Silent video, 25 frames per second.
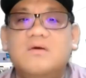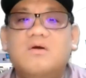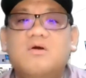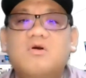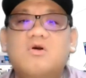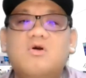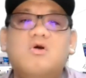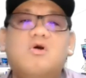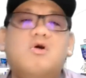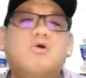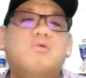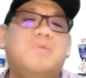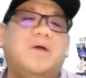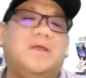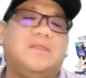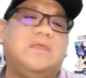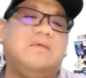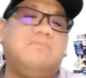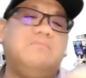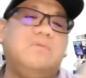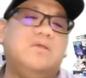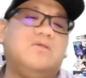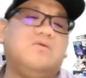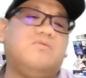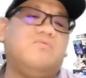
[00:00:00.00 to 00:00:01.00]
Oh, my
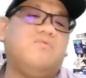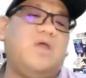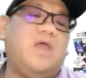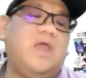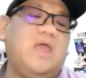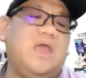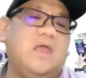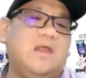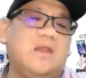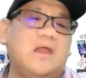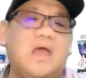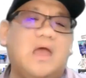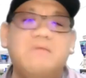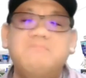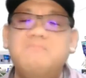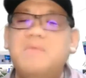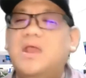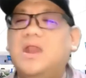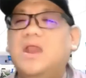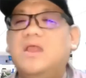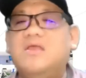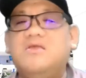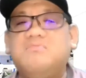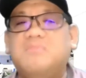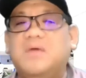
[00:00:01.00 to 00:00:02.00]
team is great. I
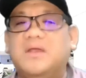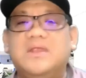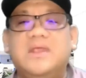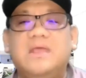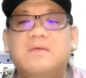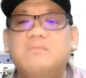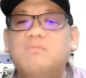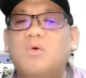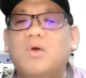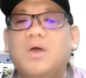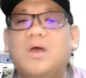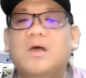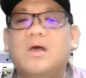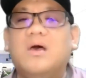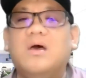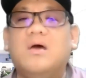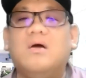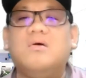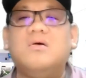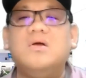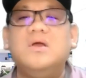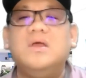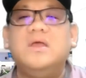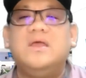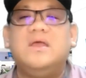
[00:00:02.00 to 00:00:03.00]
manage my team
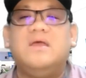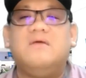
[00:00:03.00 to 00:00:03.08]
well.